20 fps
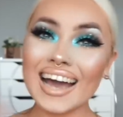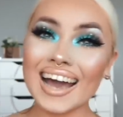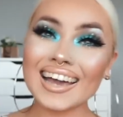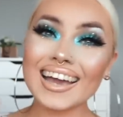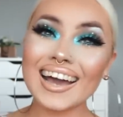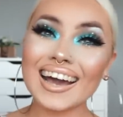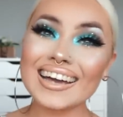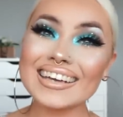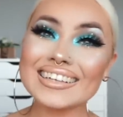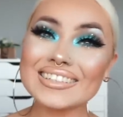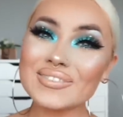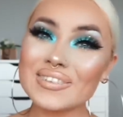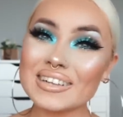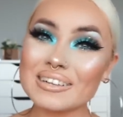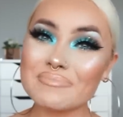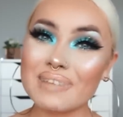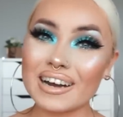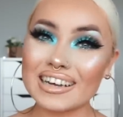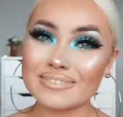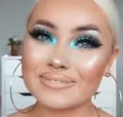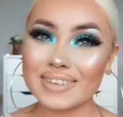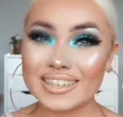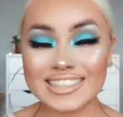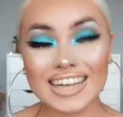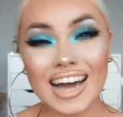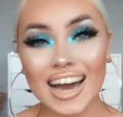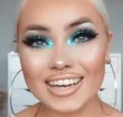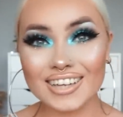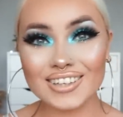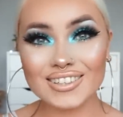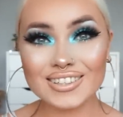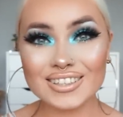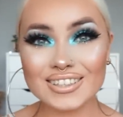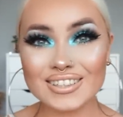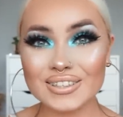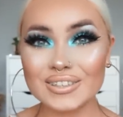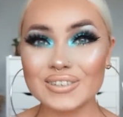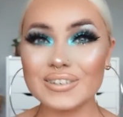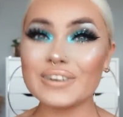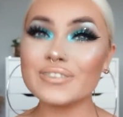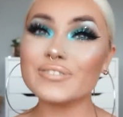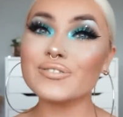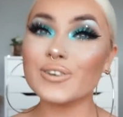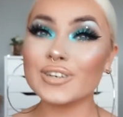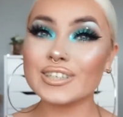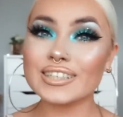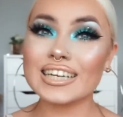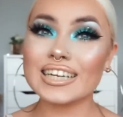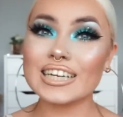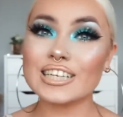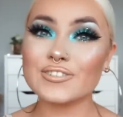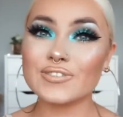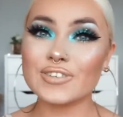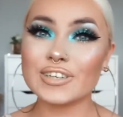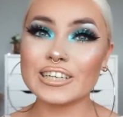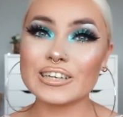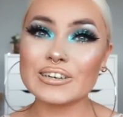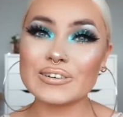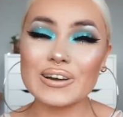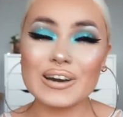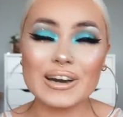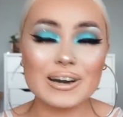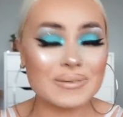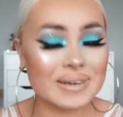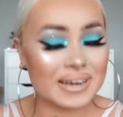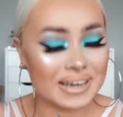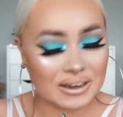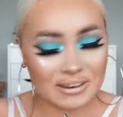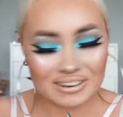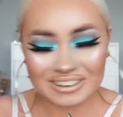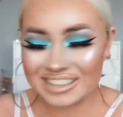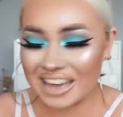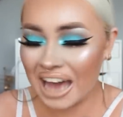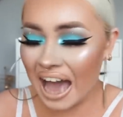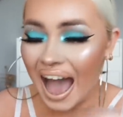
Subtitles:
guys, welcome back to my channel. So for today's video, oh my god,